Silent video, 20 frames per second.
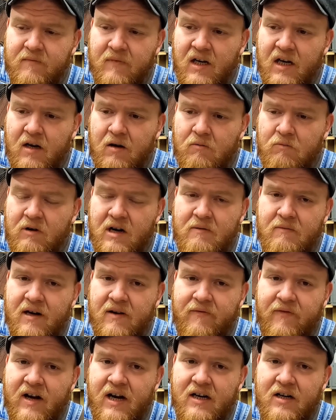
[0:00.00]
You know, we
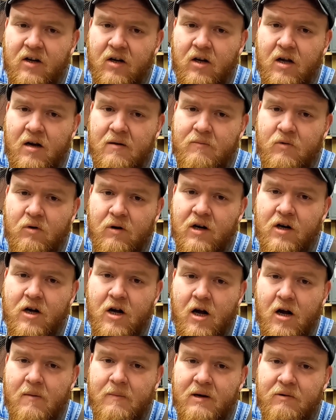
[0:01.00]
would find a lot more in
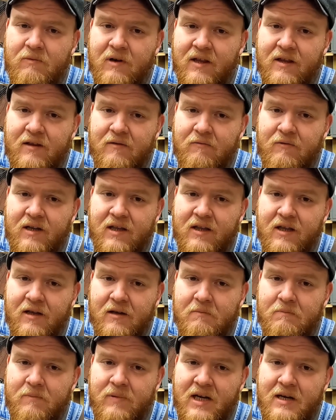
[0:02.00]
common with
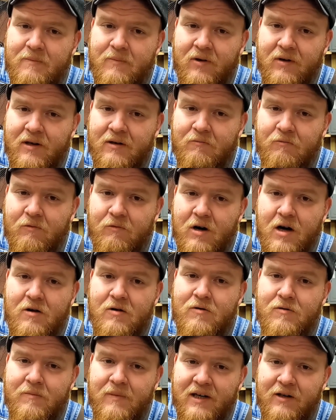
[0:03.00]
the people in
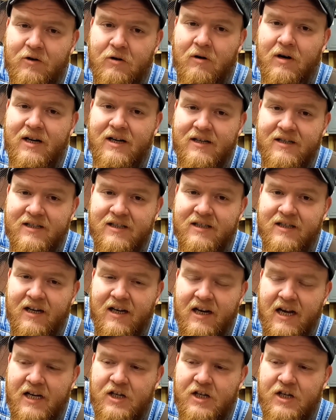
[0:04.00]
Rome and Greece and